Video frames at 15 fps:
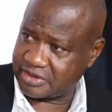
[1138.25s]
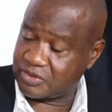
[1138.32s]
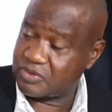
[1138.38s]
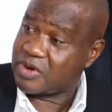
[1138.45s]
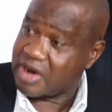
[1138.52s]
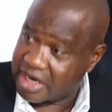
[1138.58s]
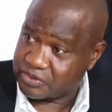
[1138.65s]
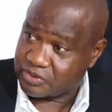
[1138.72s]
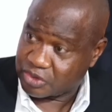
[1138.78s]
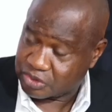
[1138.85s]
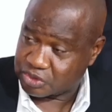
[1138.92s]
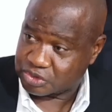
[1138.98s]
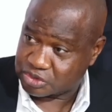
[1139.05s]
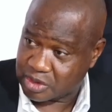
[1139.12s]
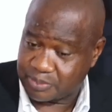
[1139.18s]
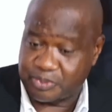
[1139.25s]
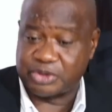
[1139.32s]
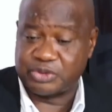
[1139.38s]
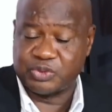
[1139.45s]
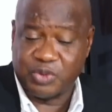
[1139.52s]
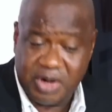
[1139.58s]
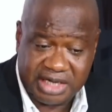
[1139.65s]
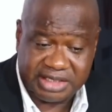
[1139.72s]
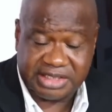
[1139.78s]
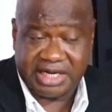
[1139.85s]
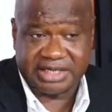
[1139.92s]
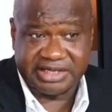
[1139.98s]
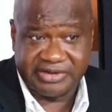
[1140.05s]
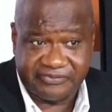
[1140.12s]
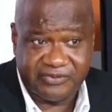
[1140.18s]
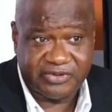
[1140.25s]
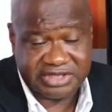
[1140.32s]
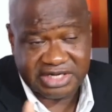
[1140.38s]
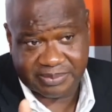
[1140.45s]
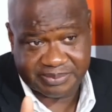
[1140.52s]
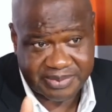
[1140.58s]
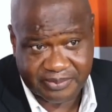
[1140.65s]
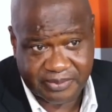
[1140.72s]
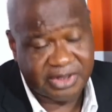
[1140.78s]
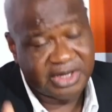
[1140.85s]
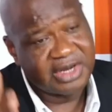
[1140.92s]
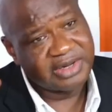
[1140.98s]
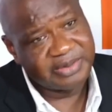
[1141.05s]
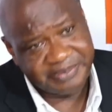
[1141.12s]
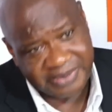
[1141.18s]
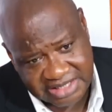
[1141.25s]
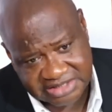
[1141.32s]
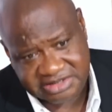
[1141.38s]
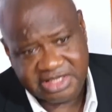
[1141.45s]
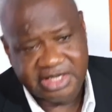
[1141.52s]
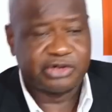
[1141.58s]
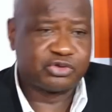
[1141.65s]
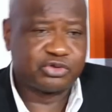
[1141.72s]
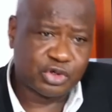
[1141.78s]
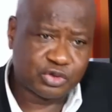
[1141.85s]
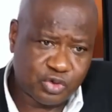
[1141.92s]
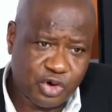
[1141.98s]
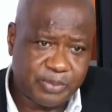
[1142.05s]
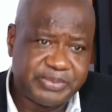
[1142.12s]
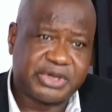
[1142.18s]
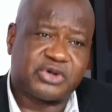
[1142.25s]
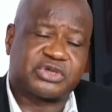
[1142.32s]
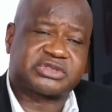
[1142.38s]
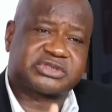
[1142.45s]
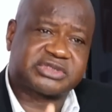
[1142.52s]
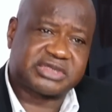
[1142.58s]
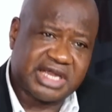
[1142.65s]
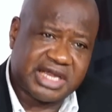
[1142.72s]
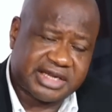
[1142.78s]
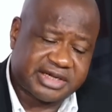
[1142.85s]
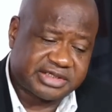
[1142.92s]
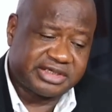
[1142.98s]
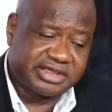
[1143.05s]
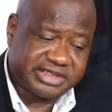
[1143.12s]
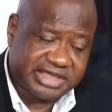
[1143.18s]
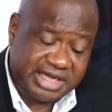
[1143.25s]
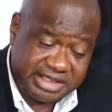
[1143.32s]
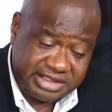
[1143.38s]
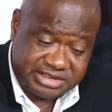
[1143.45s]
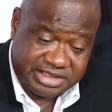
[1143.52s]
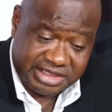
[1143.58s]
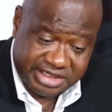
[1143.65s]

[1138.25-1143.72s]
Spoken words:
Who are you going to stop? But URR, if you tell people, please don't go, because there is